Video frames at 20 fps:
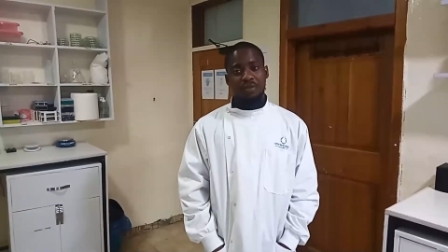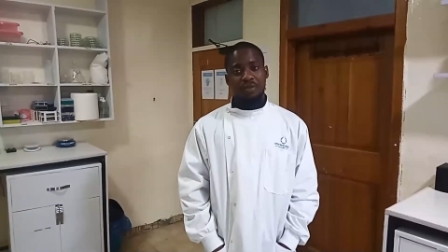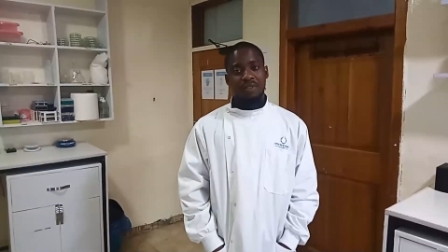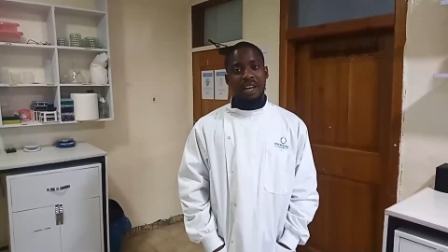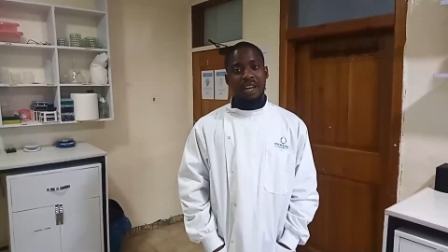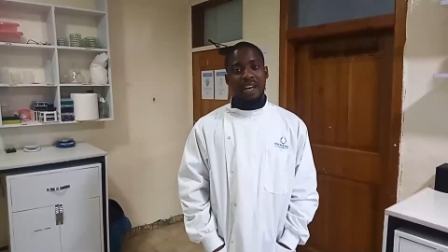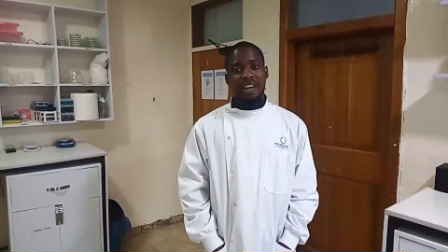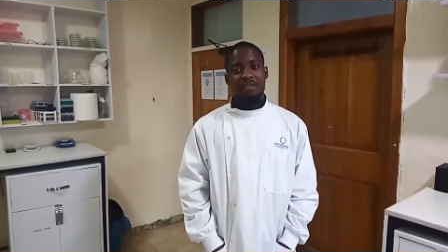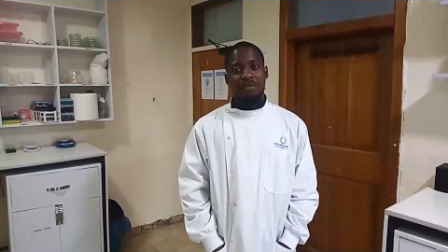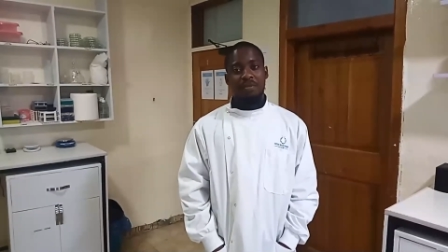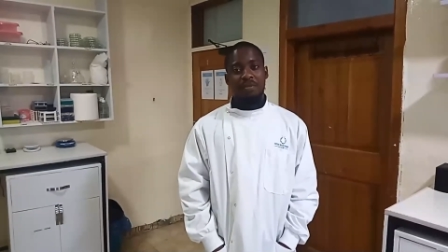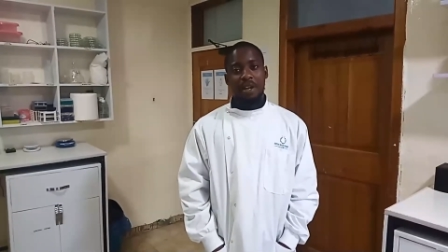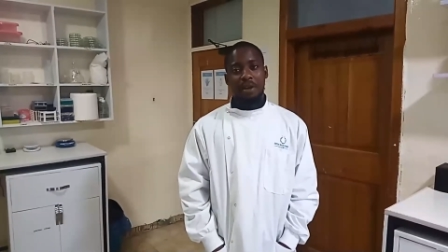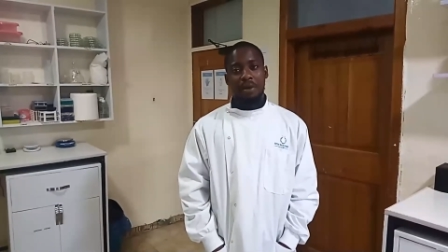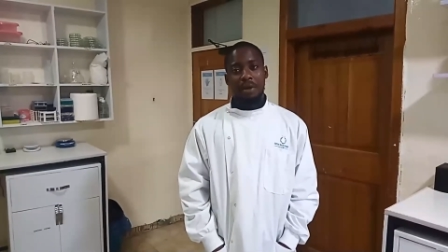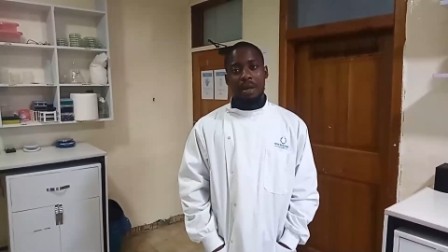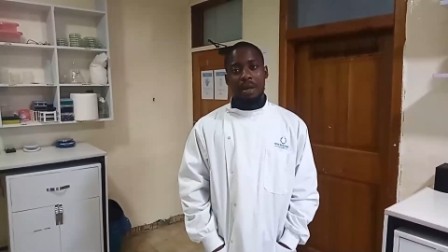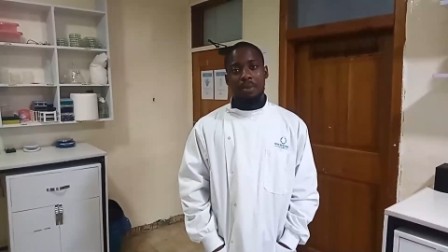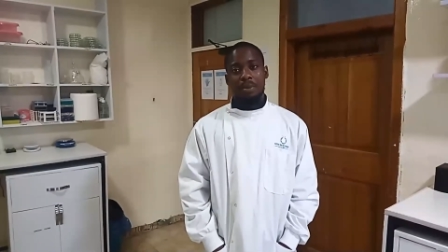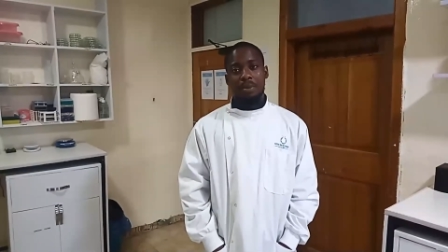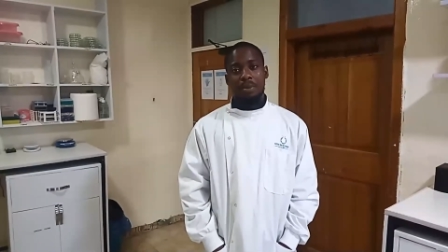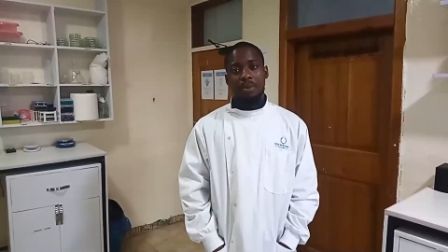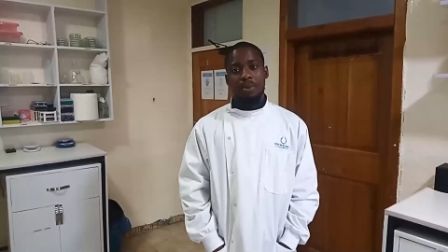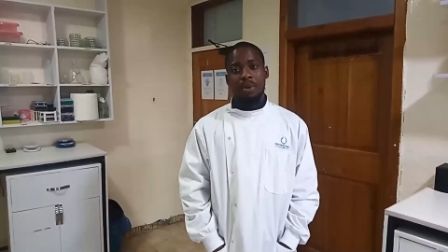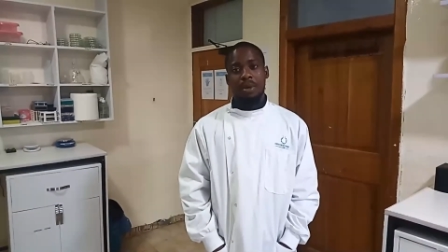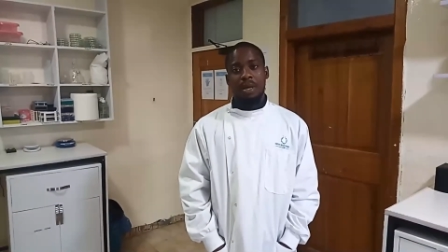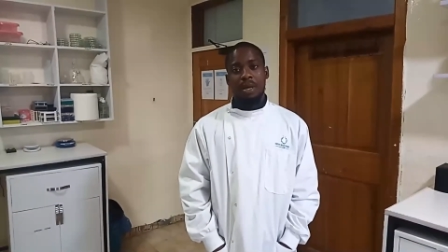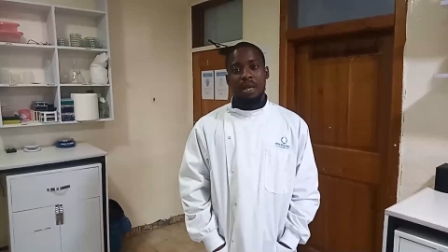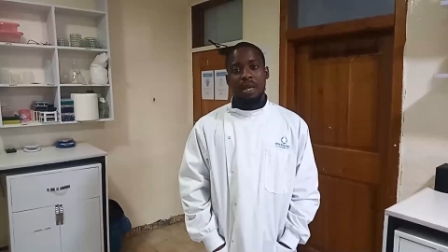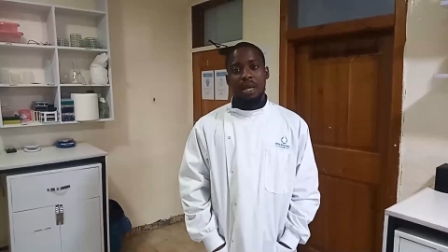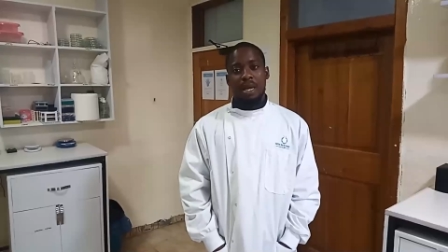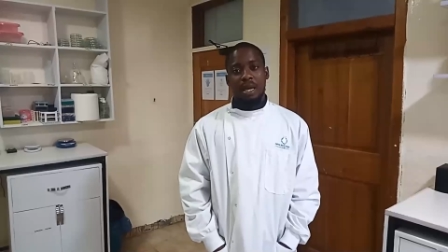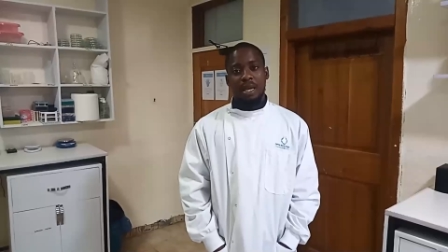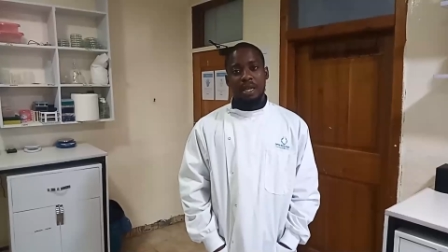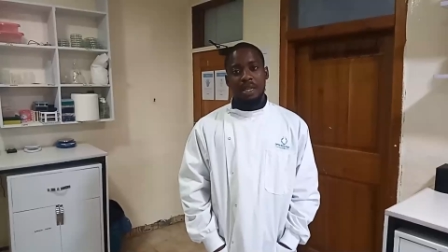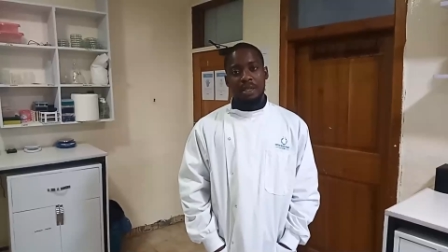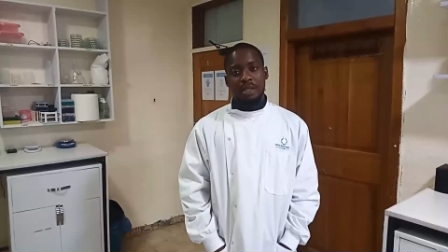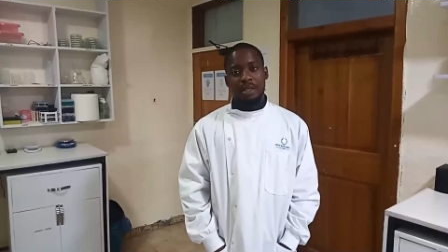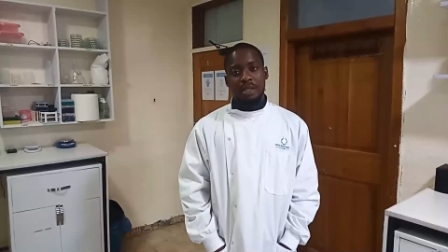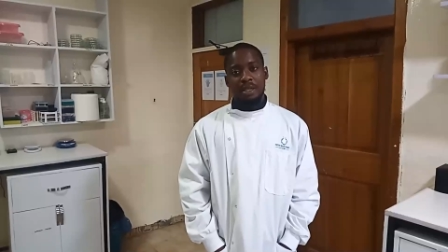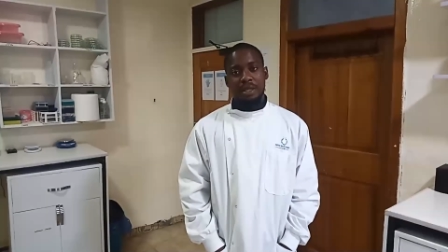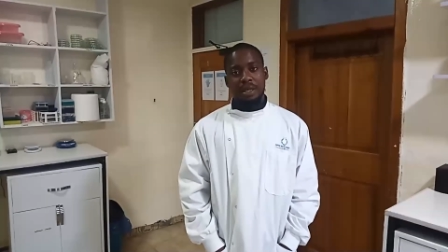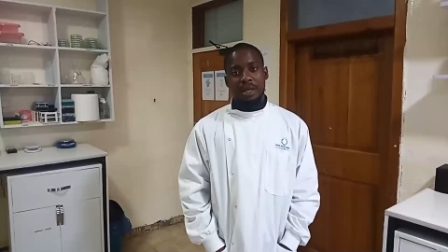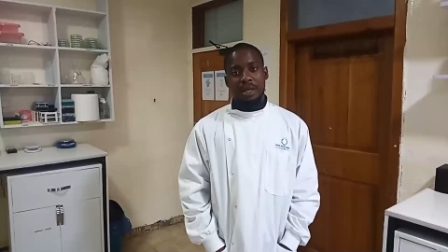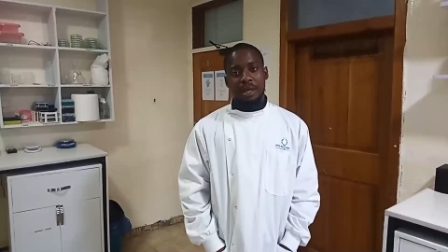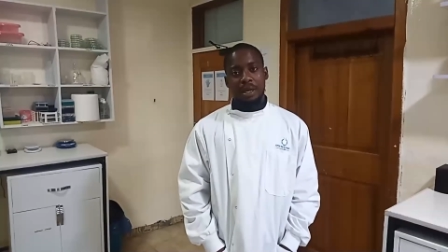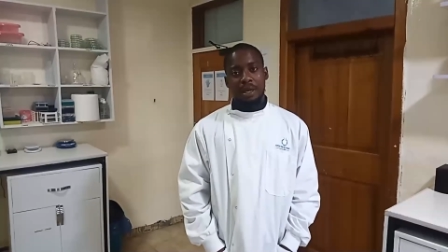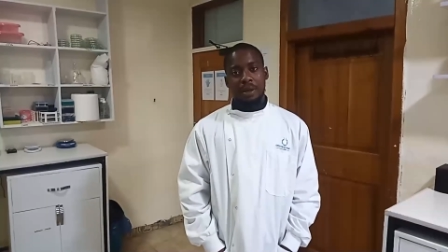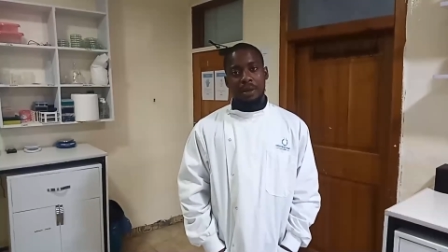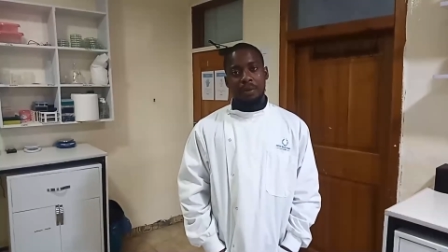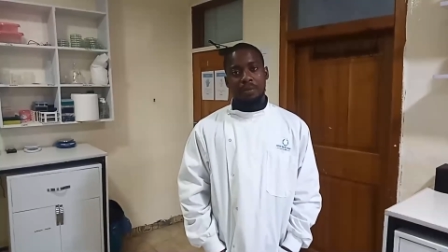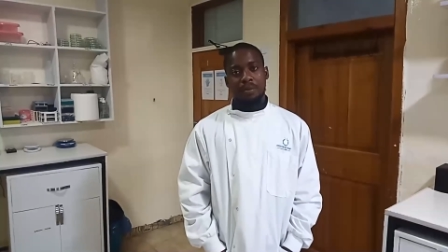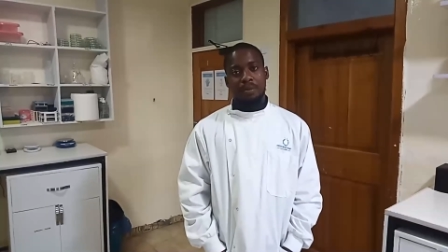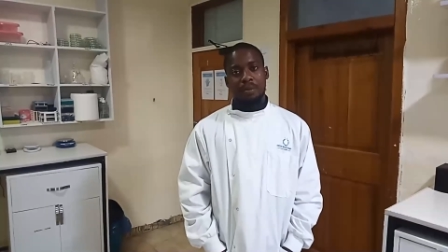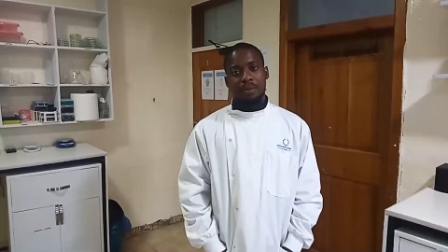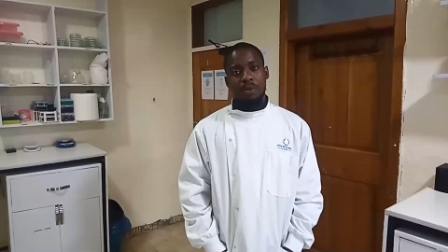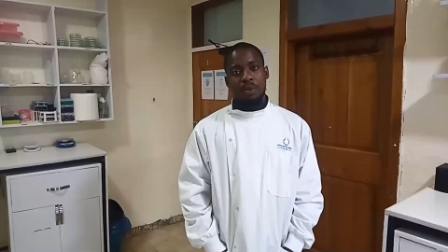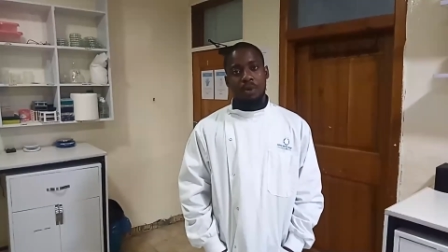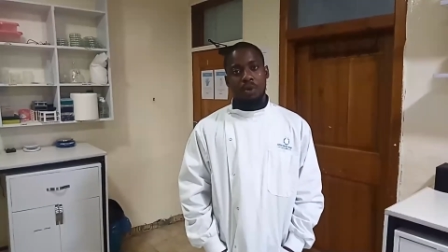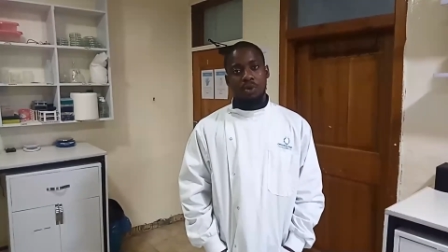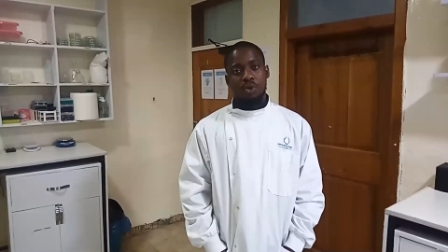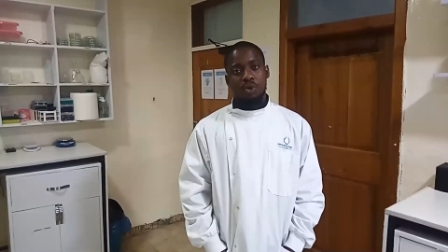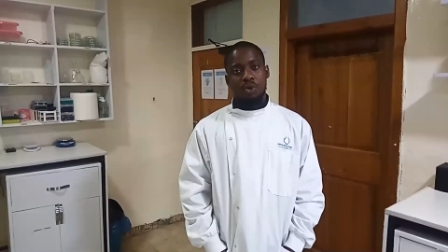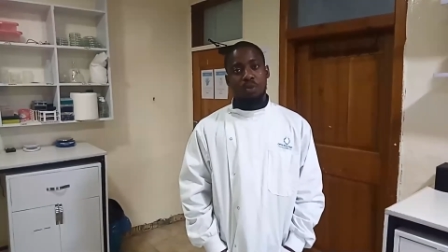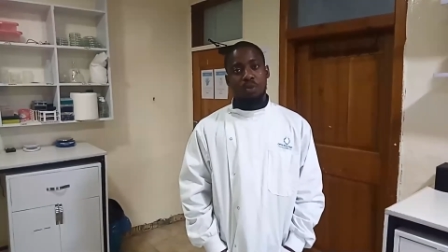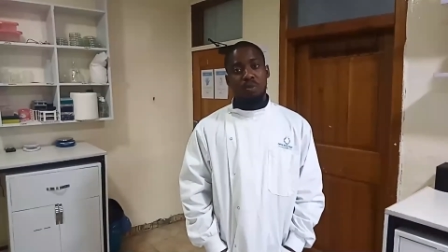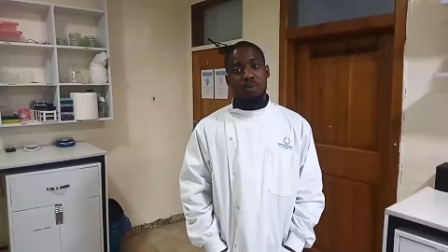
and uh, also managing the, the lab